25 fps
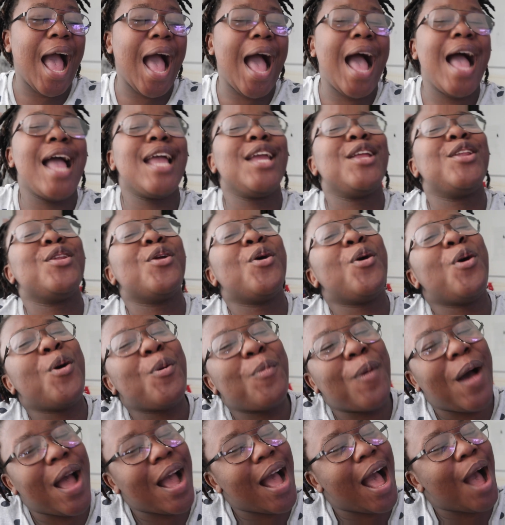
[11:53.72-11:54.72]
I know,
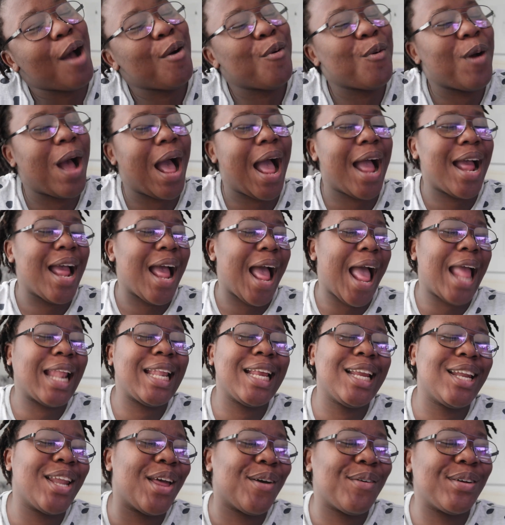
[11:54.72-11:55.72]
but I, I
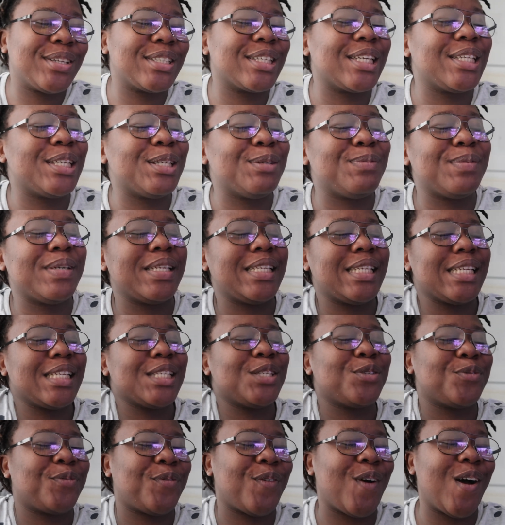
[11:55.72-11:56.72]
didn't know it was gonna be
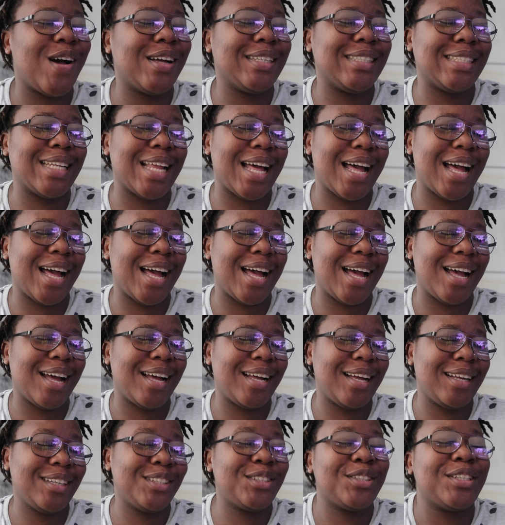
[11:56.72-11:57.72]
this fun.
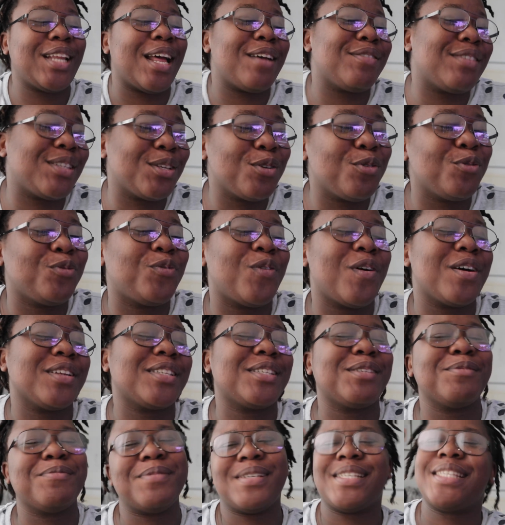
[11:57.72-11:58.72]
Nah, you should have still
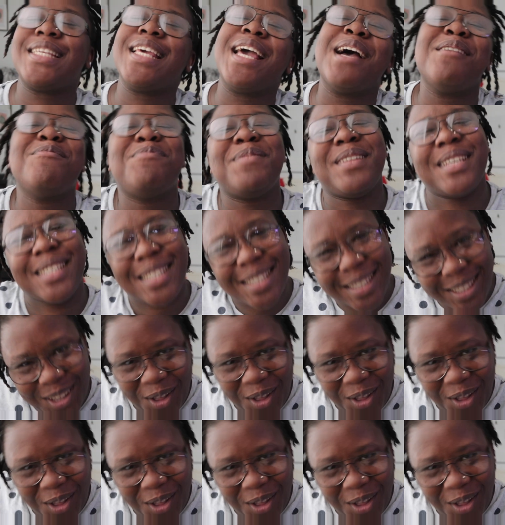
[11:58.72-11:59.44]
forced me. See, have you